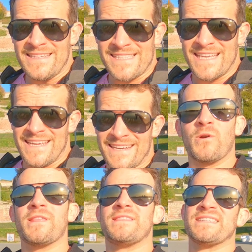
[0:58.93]
that's it.
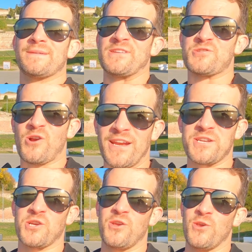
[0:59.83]
One of the things I've been trying to
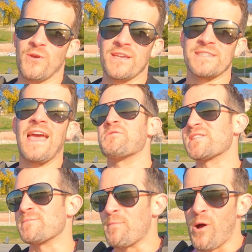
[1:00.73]
show you is how
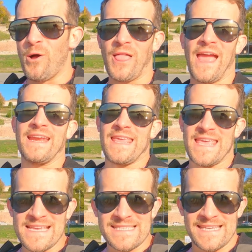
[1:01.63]
small and
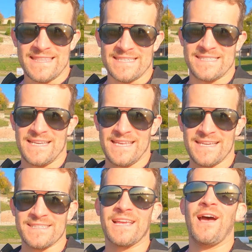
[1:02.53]
easy this city
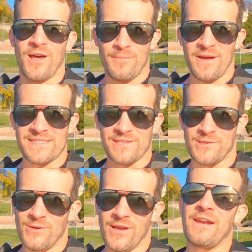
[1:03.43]
is on a
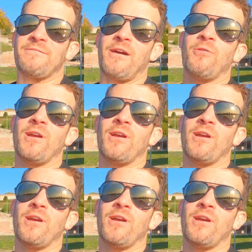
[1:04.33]
bicycle. And if I